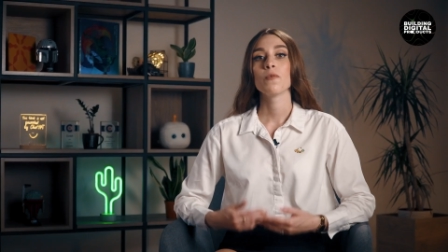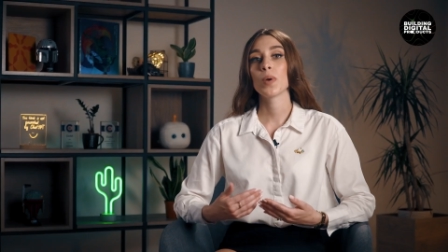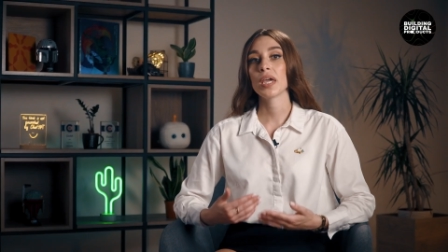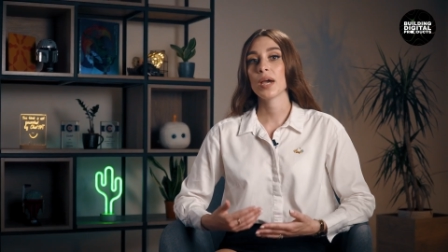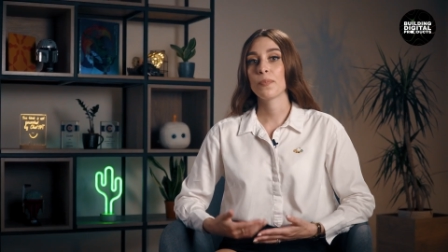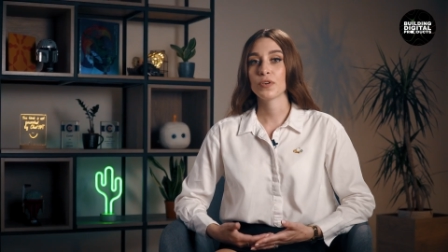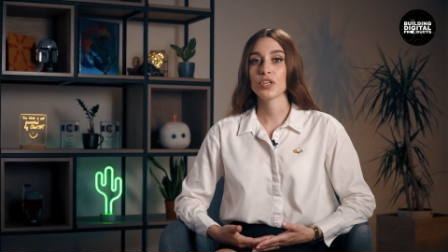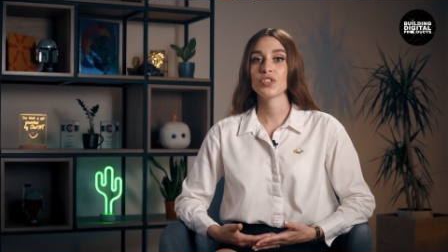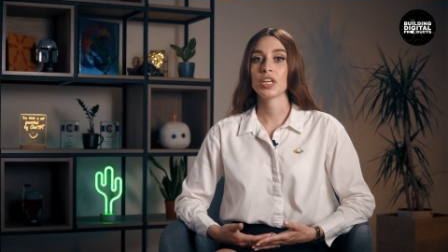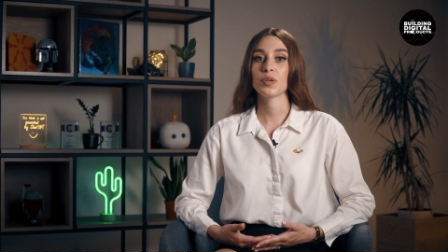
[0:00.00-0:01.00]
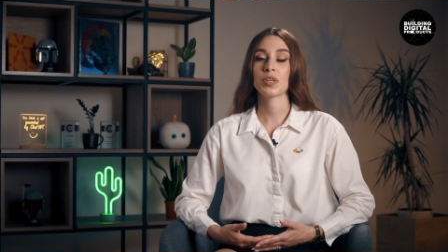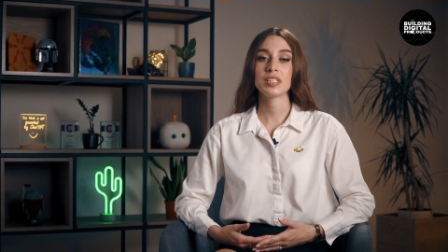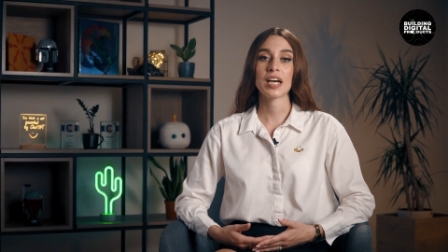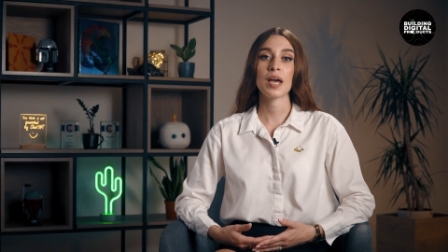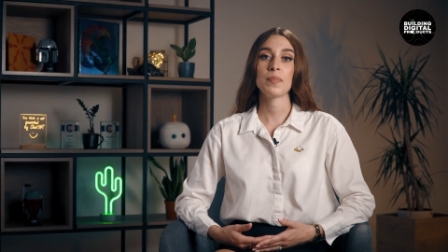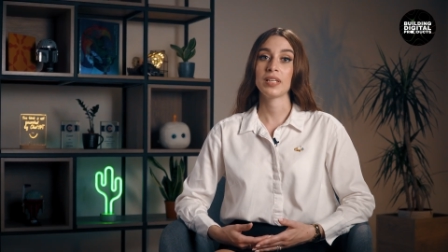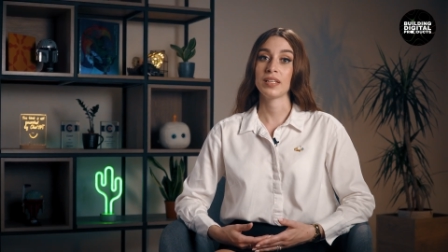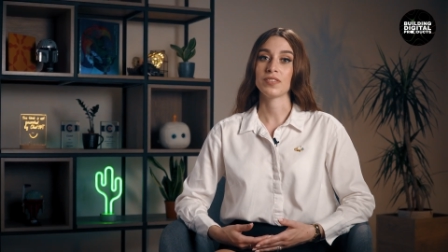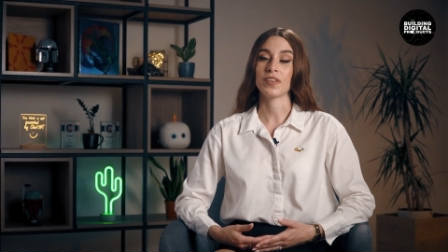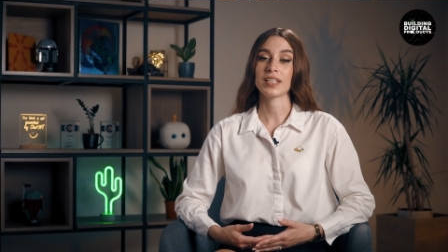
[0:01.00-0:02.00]
We appreciate your time and
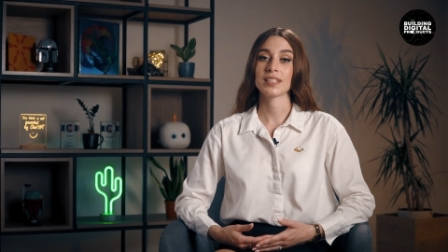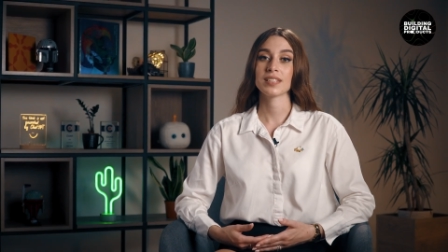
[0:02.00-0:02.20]
interest.